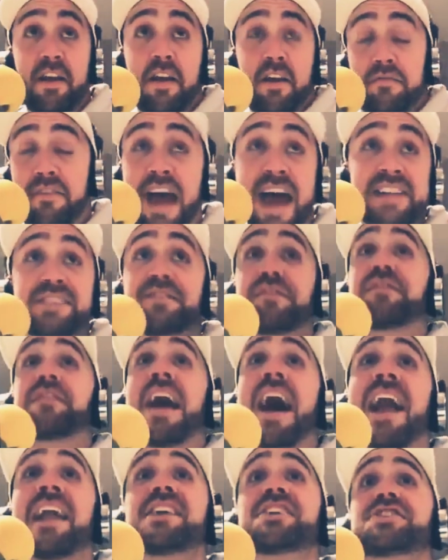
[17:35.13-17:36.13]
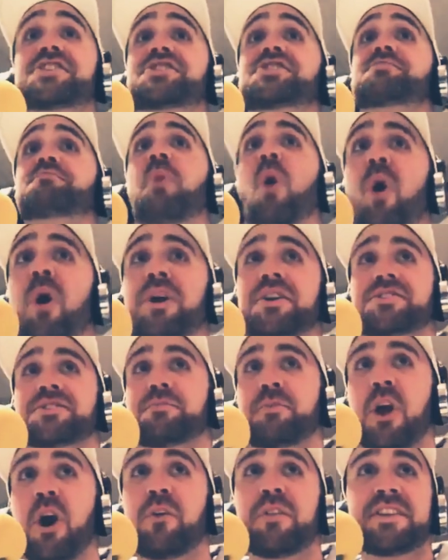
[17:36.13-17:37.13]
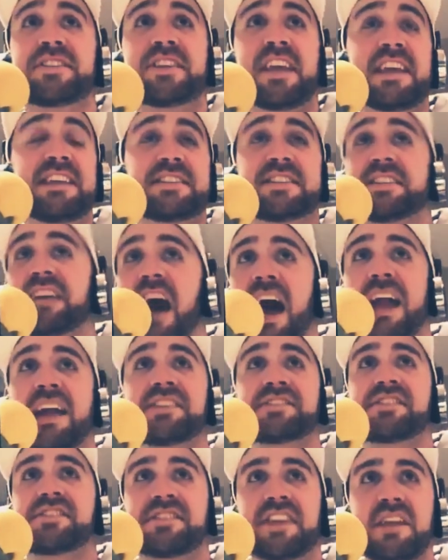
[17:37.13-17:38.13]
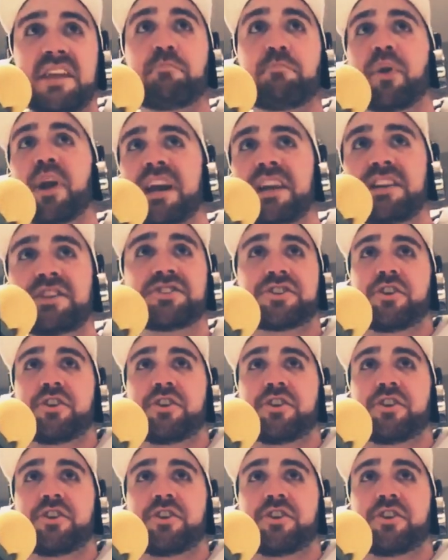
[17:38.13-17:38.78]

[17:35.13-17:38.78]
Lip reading: That is sports, bro. This ain't science. This ain't brain surgery.